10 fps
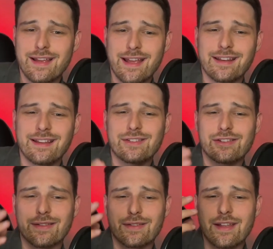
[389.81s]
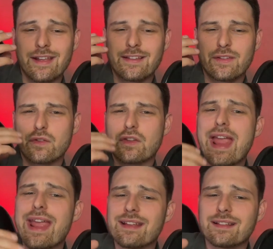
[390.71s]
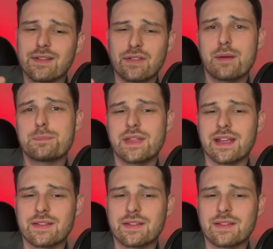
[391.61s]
And he's just saying the subtext,